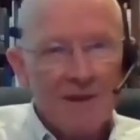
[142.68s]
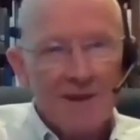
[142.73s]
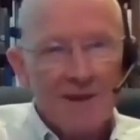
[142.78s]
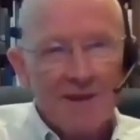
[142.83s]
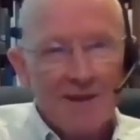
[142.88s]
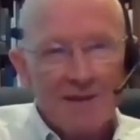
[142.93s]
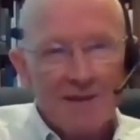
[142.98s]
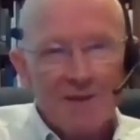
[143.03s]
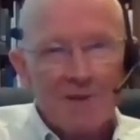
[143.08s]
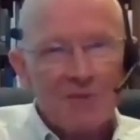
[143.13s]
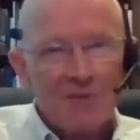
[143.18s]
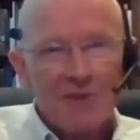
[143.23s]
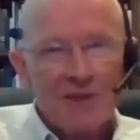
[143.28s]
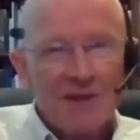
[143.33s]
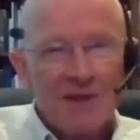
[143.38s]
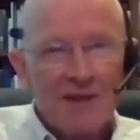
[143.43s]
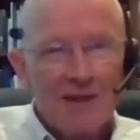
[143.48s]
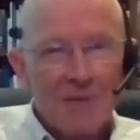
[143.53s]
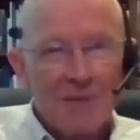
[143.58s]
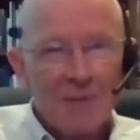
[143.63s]
I don't
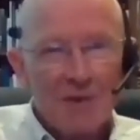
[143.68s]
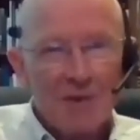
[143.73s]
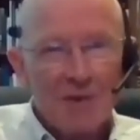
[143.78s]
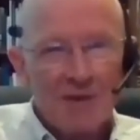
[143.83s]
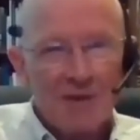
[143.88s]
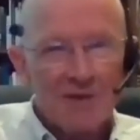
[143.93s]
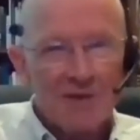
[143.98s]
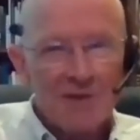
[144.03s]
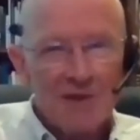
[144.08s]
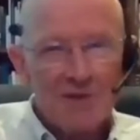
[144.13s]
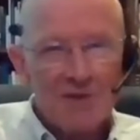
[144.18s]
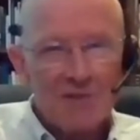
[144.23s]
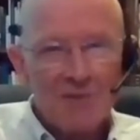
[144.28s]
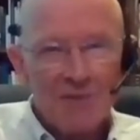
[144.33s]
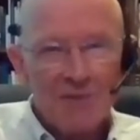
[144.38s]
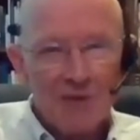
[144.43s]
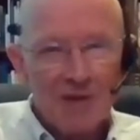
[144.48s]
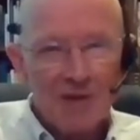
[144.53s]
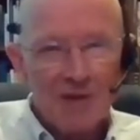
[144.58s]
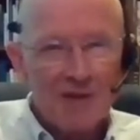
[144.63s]
say that because he's a
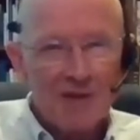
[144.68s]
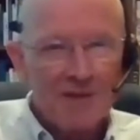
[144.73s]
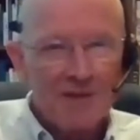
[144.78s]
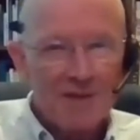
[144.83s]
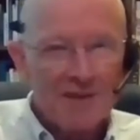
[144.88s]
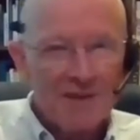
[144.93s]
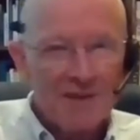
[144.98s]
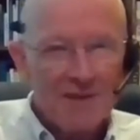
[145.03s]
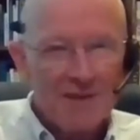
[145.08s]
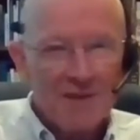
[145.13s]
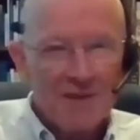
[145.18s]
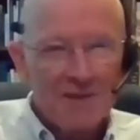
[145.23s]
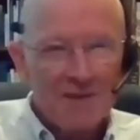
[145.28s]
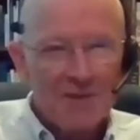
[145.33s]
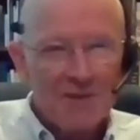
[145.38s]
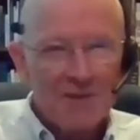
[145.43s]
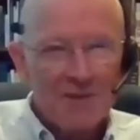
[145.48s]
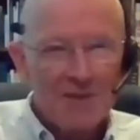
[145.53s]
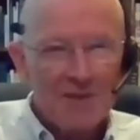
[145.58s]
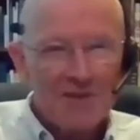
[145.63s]
friend.
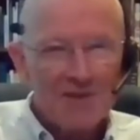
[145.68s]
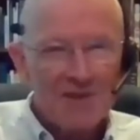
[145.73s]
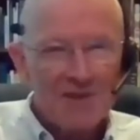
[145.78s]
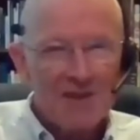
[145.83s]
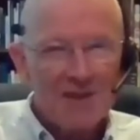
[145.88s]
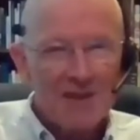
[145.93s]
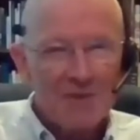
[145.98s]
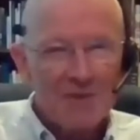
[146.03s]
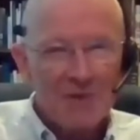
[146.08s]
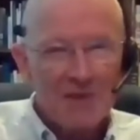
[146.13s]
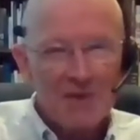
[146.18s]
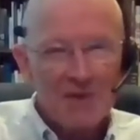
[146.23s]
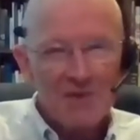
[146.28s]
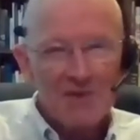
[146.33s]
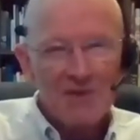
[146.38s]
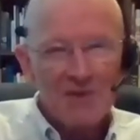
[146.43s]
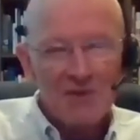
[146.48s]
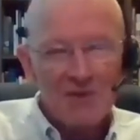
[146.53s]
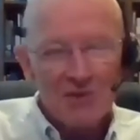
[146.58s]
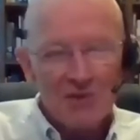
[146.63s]
I say that because
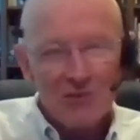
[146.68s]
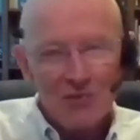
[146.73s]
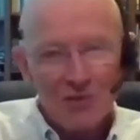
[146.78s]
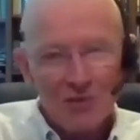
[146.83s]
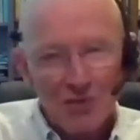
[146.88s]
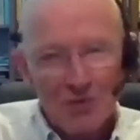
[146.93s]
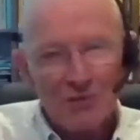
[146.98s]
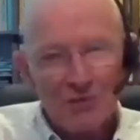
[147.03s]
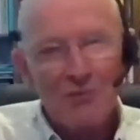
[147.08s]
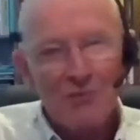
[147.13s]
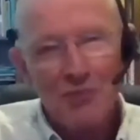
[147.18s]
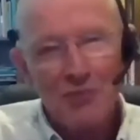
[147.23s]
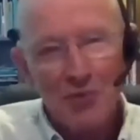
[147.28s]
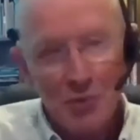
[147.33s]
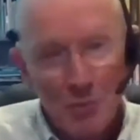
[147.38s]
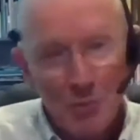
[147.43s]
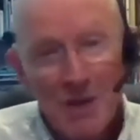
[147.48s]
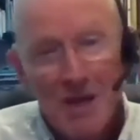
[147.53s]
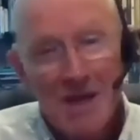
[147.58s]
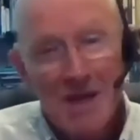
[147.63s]
it's the truth for
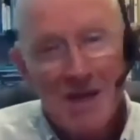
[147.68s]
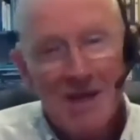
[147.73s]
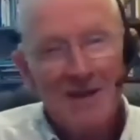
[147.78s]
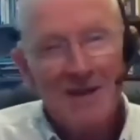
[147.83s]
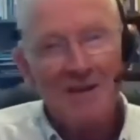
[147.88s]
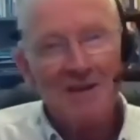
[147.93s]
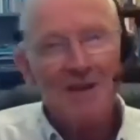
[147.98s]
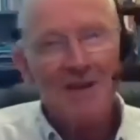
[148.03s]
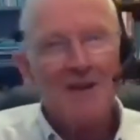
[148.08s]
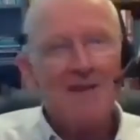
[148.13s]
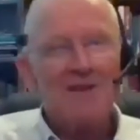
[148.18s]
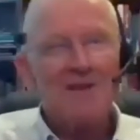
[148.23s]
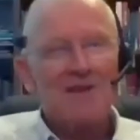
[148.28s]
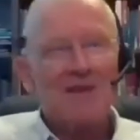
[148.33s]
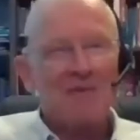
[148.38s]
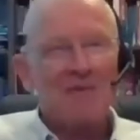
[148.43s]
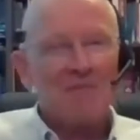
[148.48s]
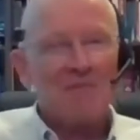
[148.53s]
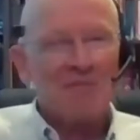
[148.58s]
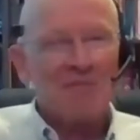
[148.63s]
me, at
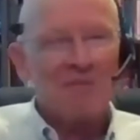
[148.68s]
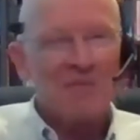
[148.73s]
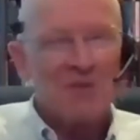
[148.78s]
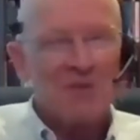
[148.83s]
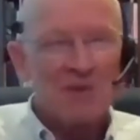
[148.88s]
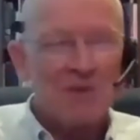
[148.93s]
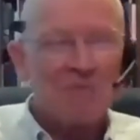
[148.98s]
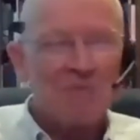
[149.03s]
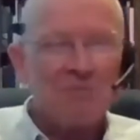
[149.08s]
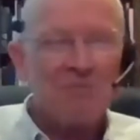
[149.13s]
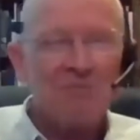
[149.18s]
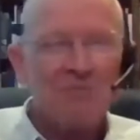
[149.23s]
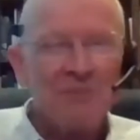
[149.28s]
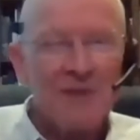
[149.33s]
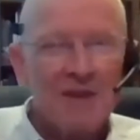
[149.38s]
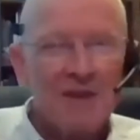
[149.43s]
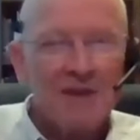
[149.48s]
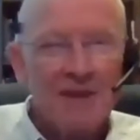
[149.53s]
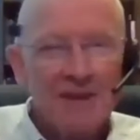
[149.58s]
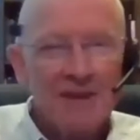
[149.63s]
least. So,
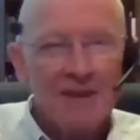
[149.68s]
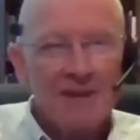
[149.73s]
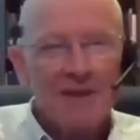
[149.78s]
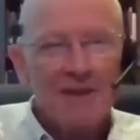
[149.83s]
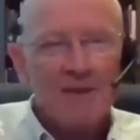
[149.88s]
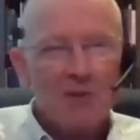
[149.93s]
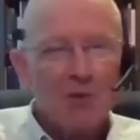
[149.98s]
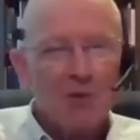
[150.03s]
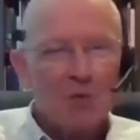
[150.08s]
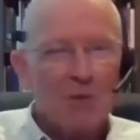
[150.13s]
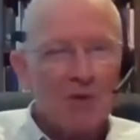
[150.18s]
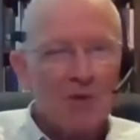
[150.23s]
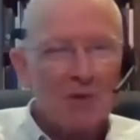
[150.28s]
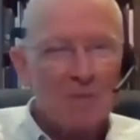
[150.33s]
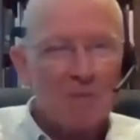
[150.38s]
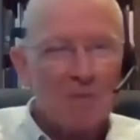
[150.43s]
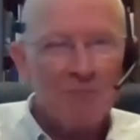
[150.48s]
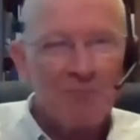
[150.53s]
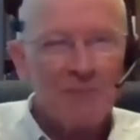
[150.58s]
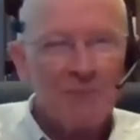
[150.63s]
and you're
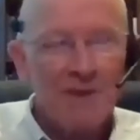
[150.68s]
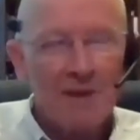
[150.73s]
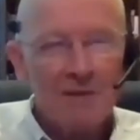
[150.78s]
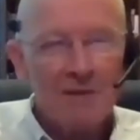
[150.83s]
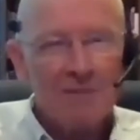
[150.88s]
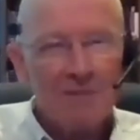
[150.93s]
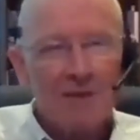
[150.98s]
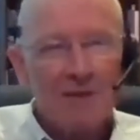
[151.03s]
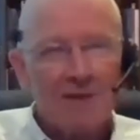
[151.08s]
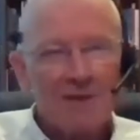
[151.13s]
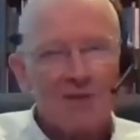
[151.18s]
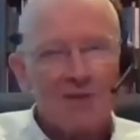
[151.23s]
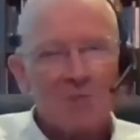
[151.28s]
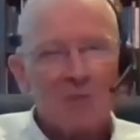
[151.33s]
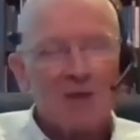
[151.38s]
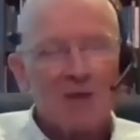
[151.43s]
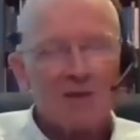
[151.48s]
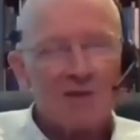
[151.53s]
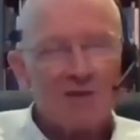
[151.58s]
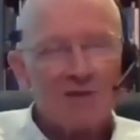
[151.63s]
welcome. I'll
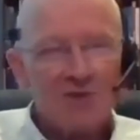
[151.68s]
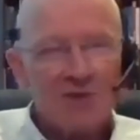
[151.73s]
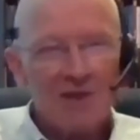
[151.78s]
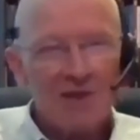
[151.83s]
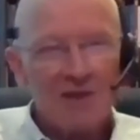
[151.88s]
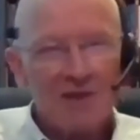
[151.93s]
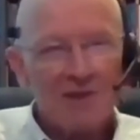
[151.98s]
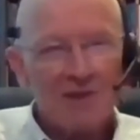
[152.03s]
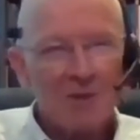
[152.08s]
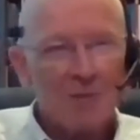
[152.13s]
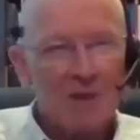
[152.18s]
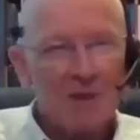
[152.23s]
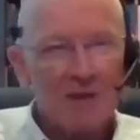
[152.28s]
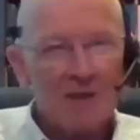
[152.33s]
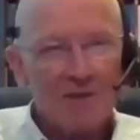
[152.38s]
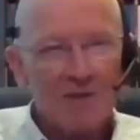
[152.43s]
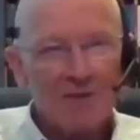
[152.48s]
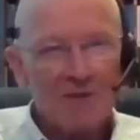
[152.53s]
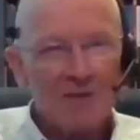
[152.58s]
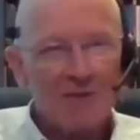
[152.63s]
expect to check in the
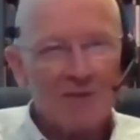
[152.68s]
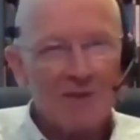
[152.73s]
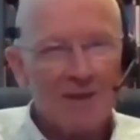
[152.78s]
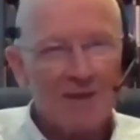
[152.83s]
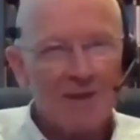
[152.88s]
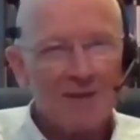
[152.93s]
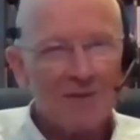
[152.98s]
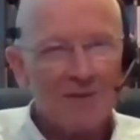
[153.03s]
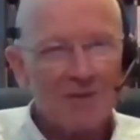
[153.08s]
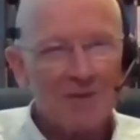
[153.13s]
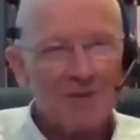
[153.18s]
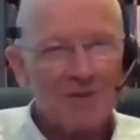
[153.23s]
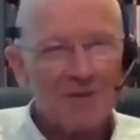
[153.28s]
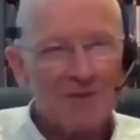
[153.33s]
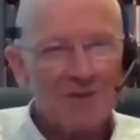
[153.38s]
mail here later,